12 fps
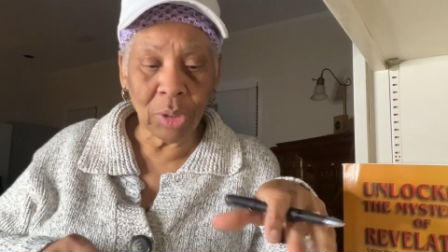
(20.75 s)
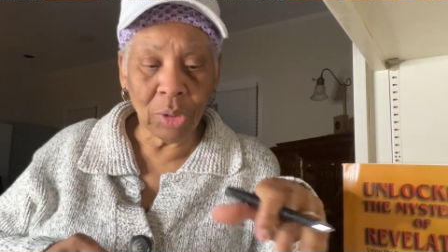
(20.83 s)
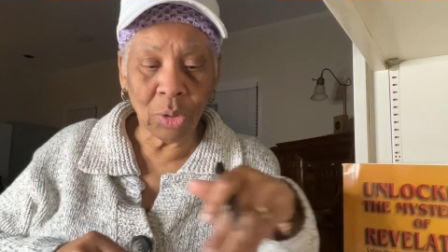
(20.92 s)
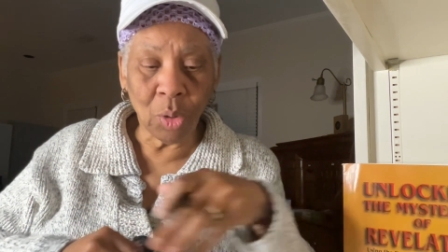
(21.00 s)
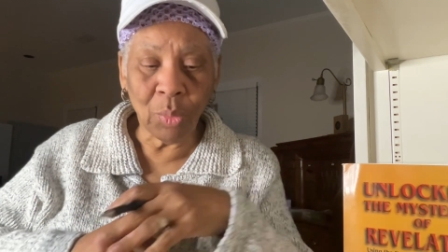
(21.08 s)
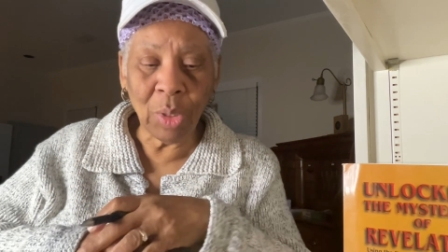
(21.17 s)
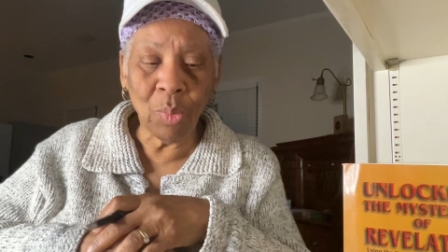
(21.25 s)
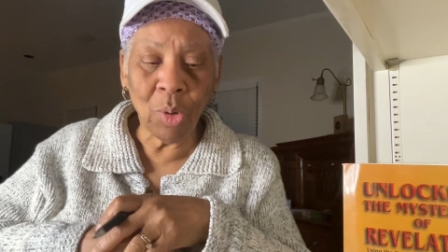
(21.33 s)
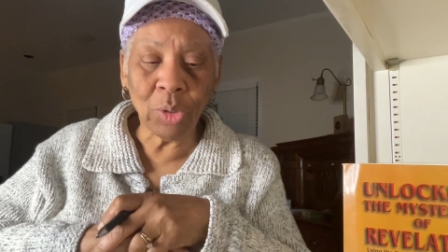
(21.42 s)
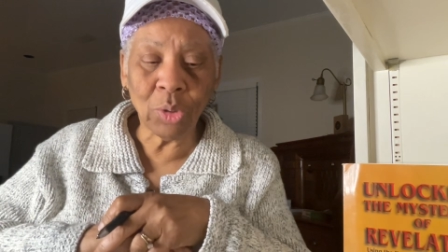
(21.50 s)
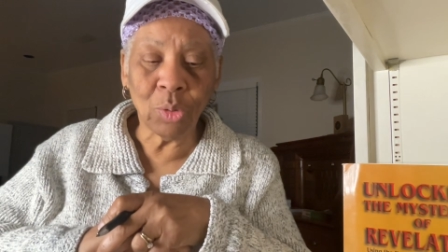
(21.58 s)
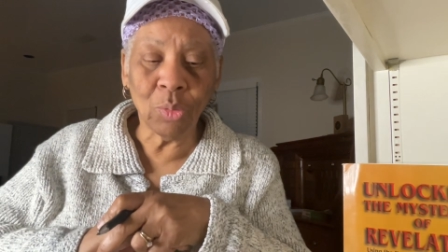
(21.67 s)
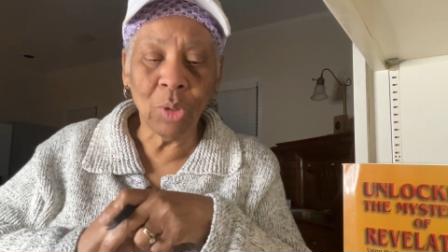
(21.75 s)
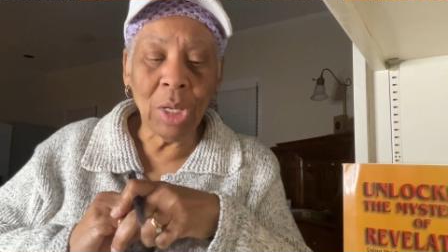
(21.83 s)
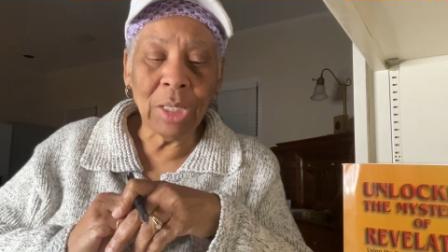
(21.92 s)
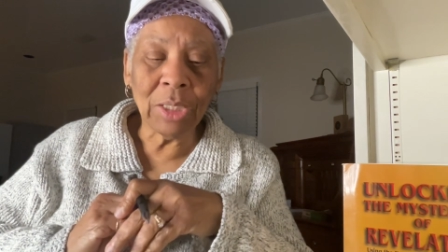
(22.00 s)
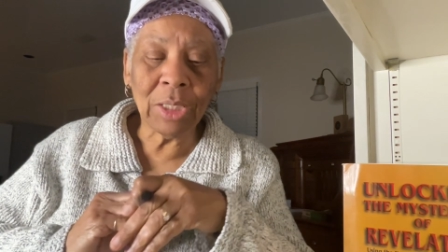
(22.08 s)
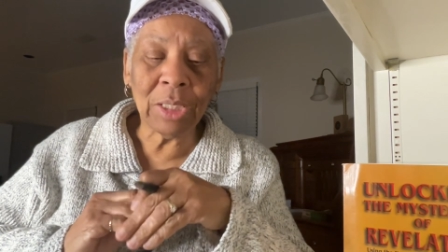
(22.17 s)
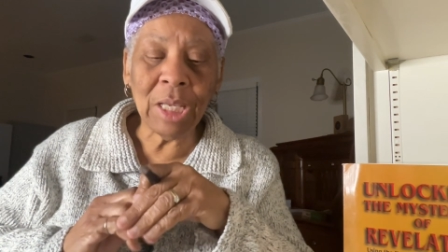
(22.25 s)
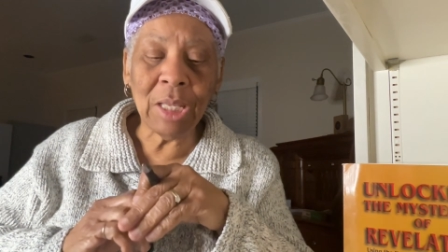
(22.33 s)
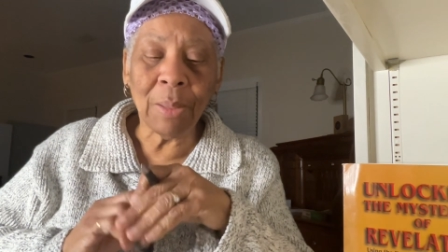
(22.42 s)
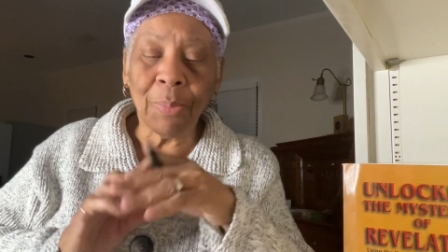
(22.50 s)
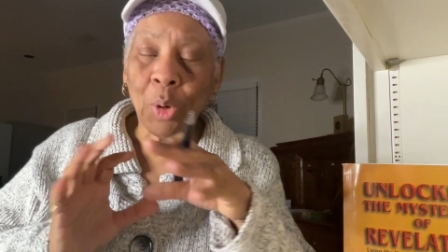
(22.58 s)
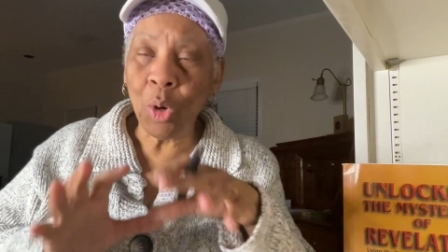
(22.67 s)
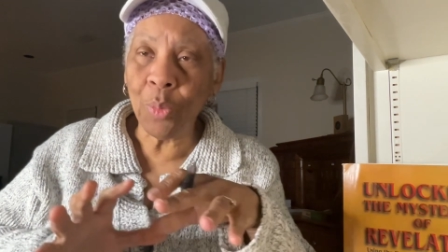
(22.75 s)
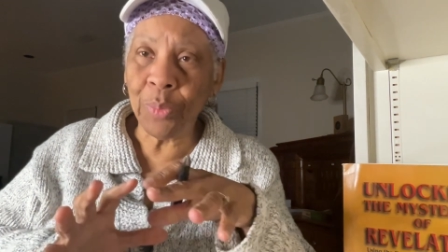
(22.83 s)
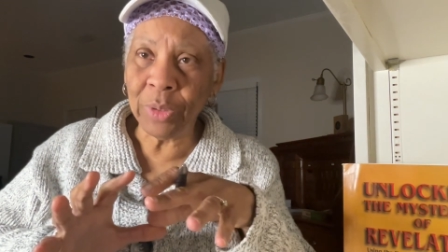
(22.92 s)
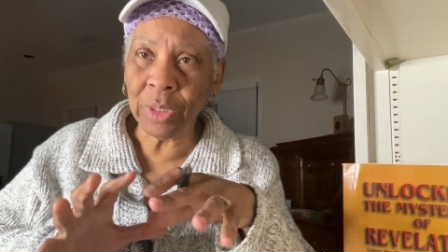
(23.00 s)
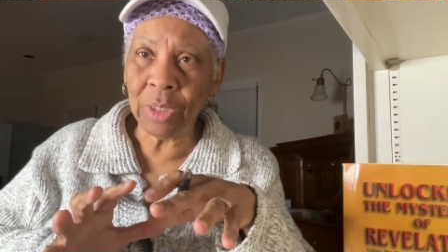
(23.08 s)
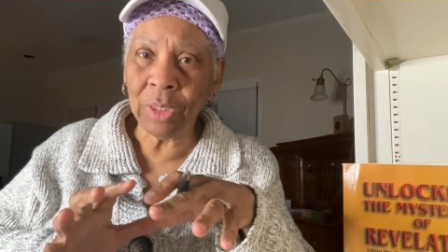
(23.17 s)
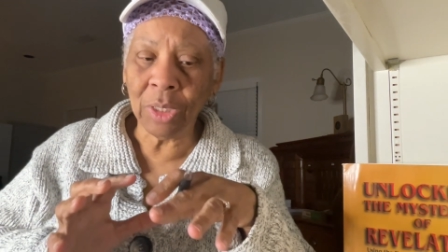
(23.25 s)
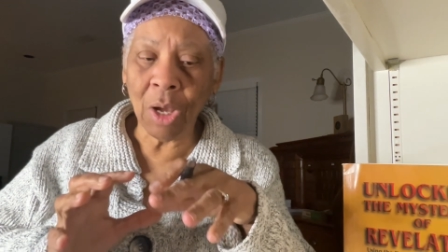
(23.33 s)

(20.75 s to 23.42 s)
And so we want to seek the purpose,